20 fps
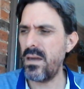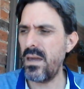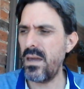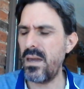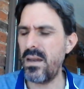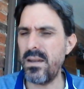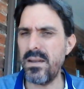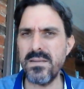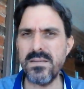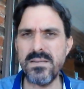
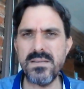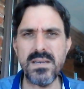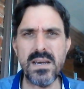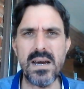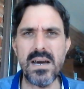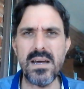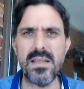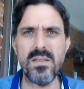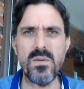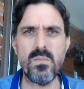And
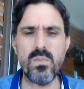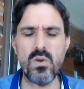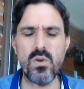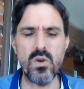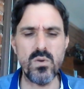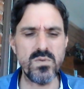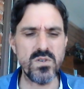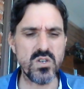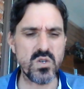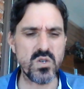the
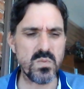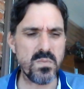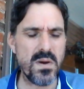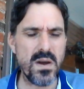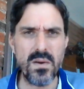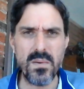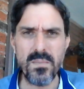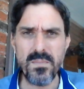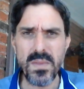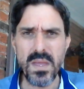plumes of
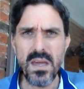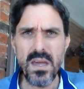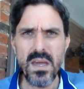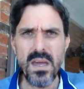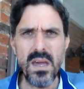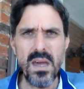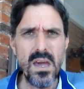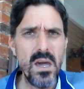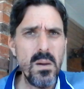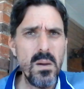smoke,
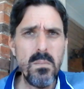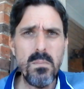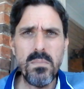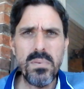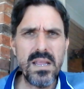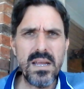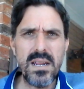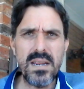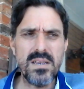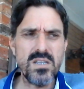
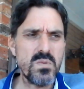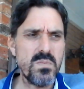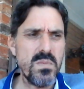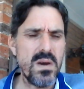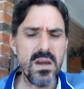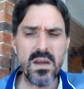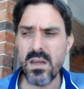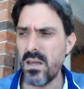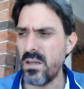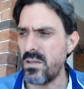plenty of
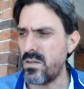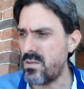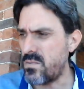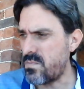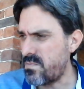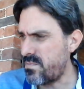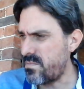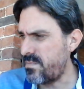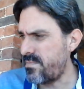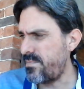smoke. It's
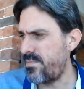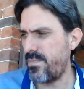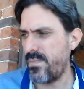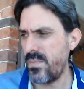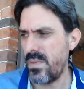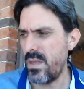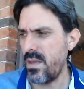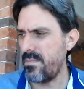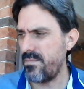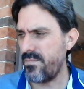
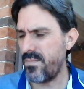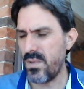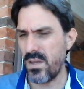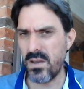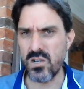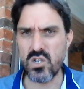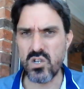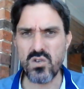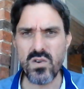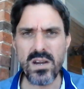
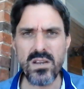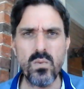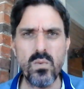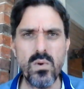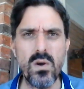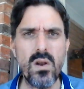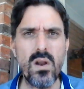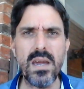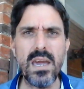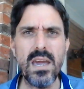constructed
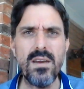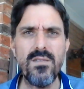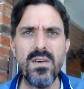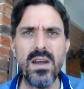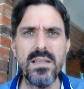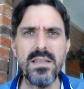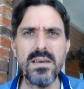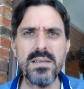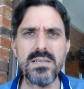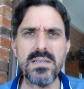well like every
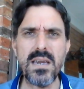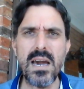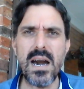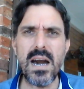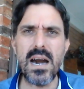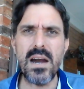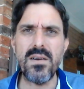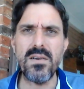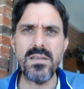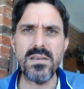other
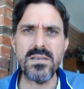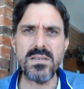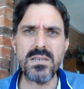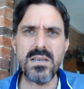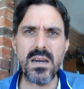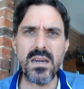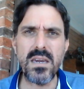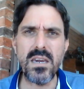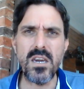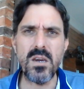cigar in this
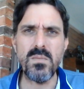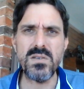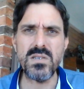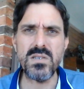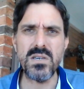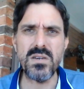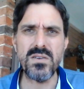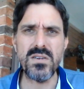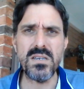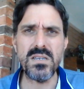Cohiba
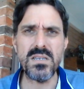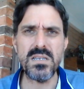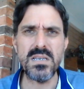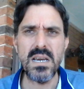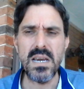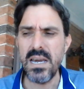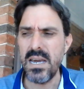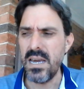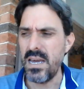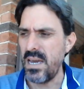series.
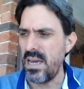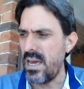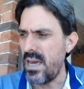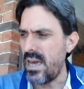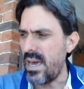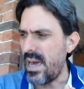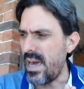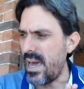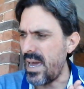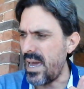
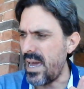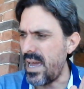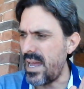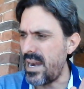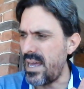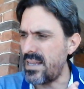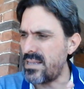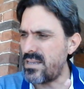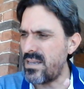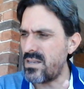
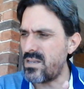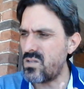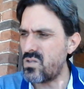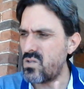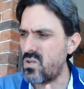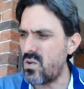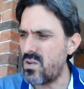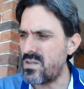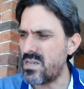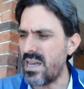And it's a
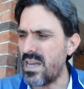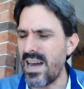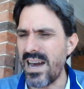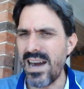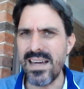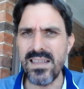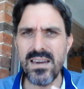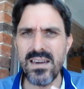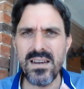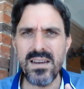sort of
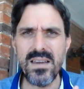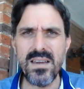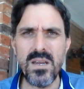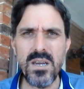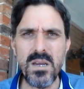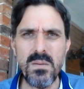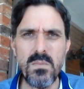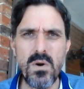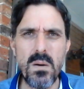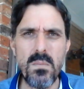cigar that,
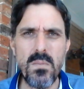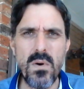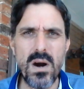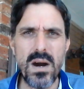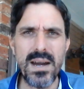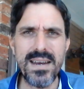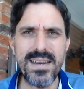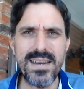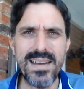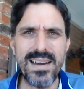in my
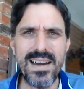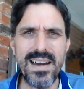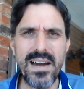mind,